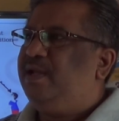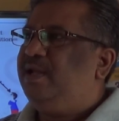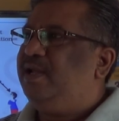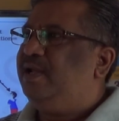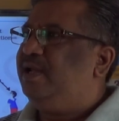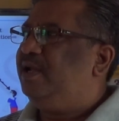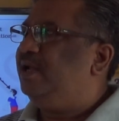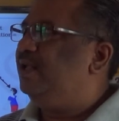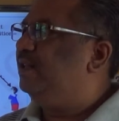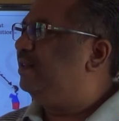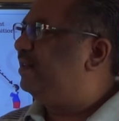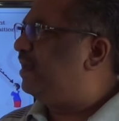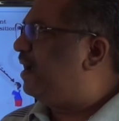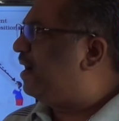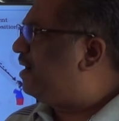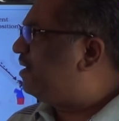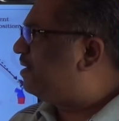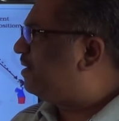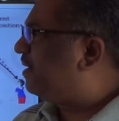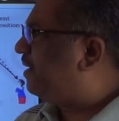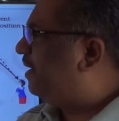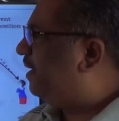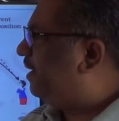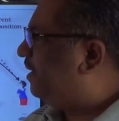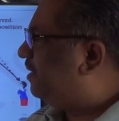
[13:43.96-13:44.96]
In
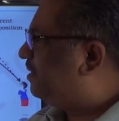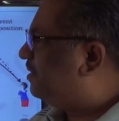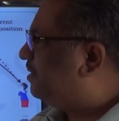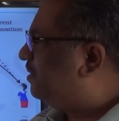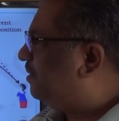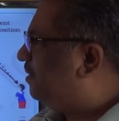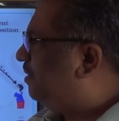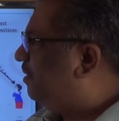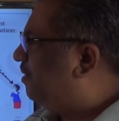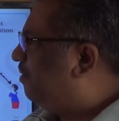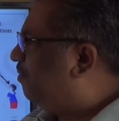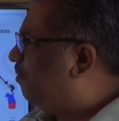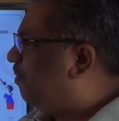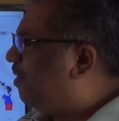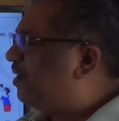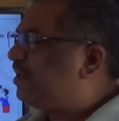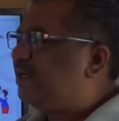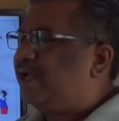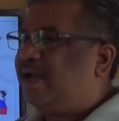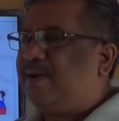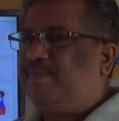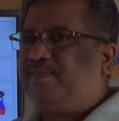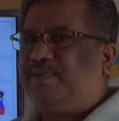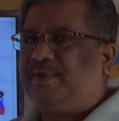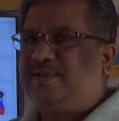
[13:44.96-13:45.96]
that case, what
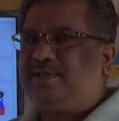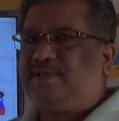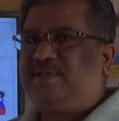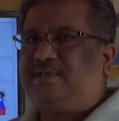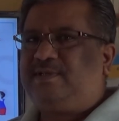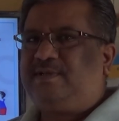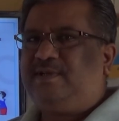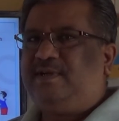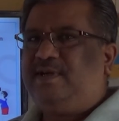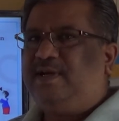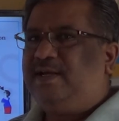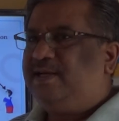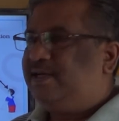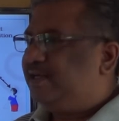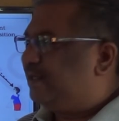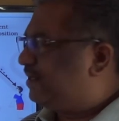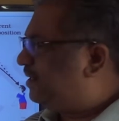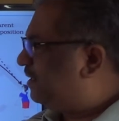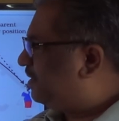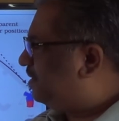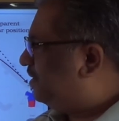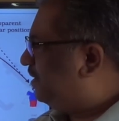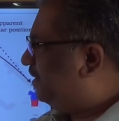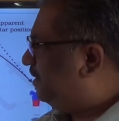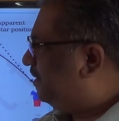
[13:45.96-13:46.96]
happens? Let
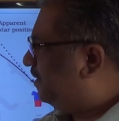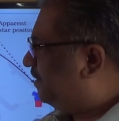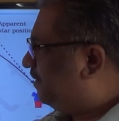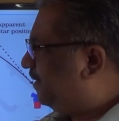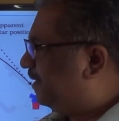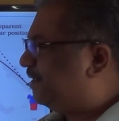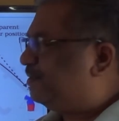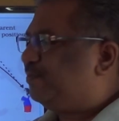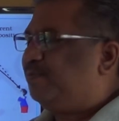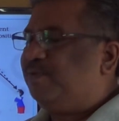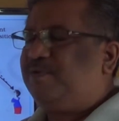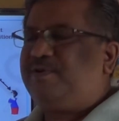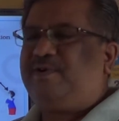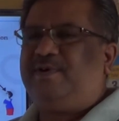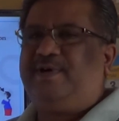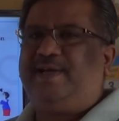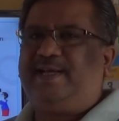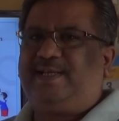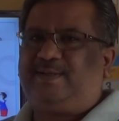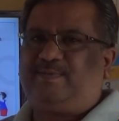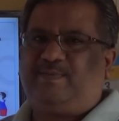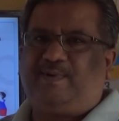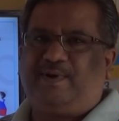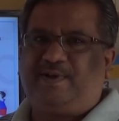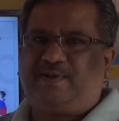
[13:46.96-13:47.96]
us see the textbook
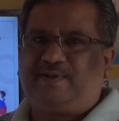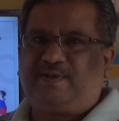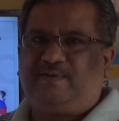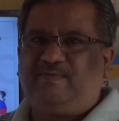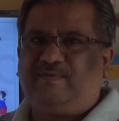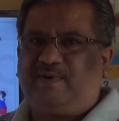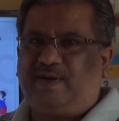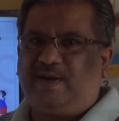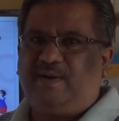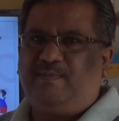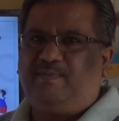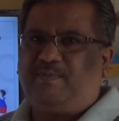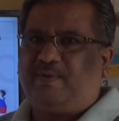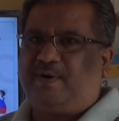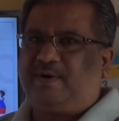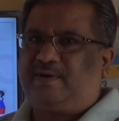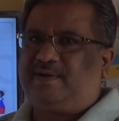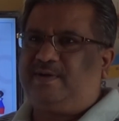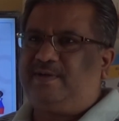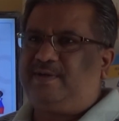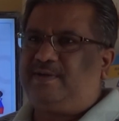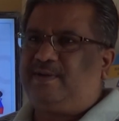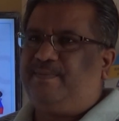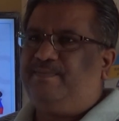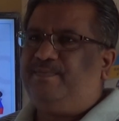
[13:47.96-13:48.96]
explanation. Very
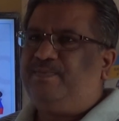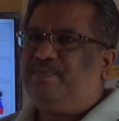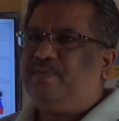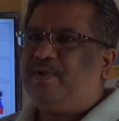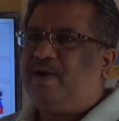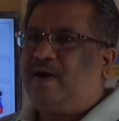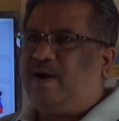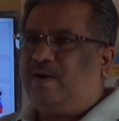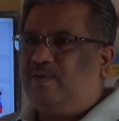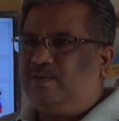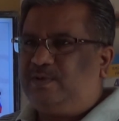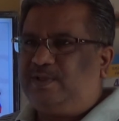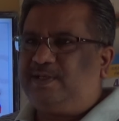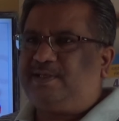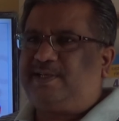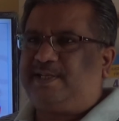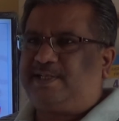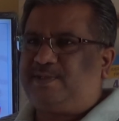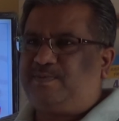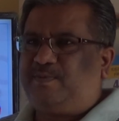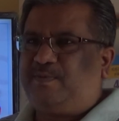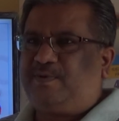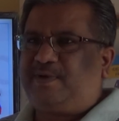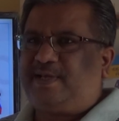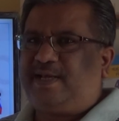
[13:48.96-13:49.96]
important. How the
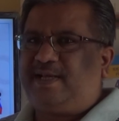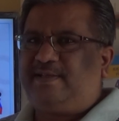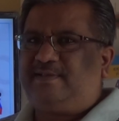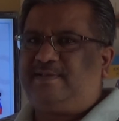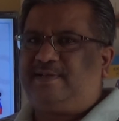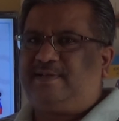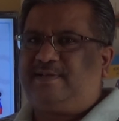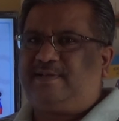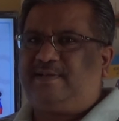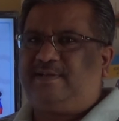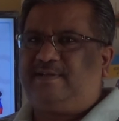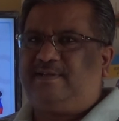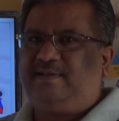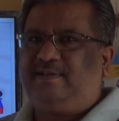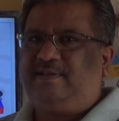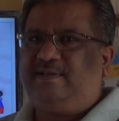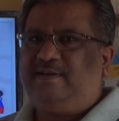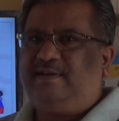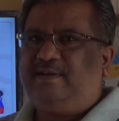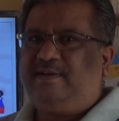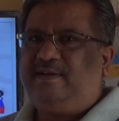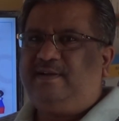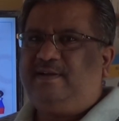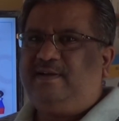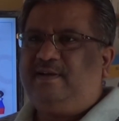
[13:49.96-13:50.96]
textbook has written
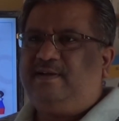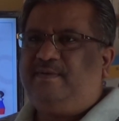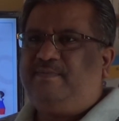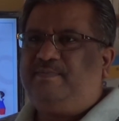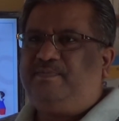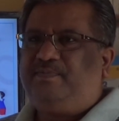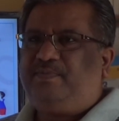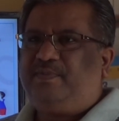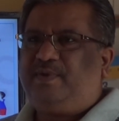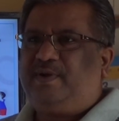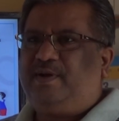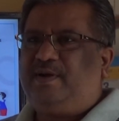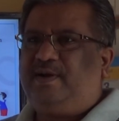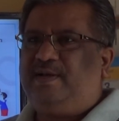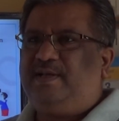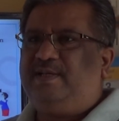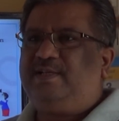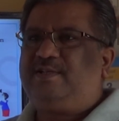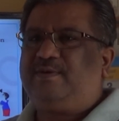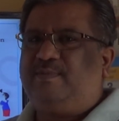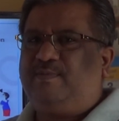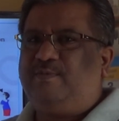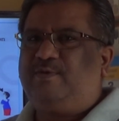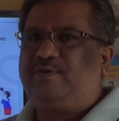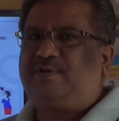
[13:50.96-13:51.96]

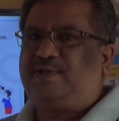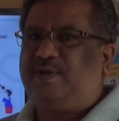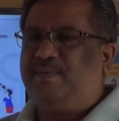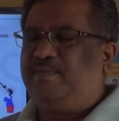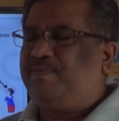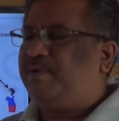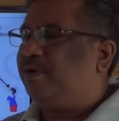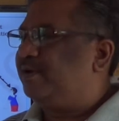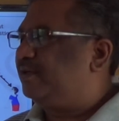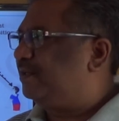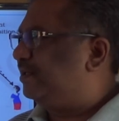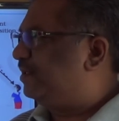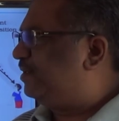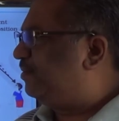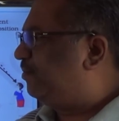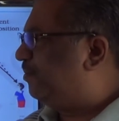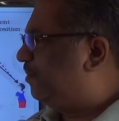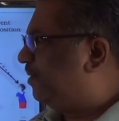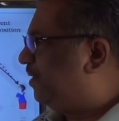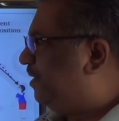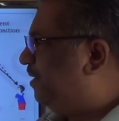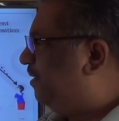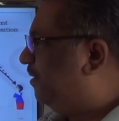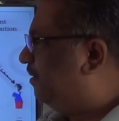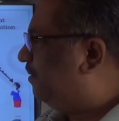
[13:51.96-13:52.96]
is most important over
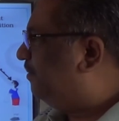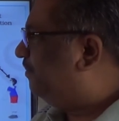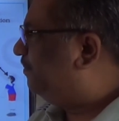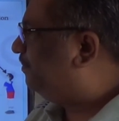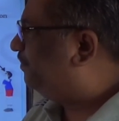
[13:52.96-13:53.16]
here.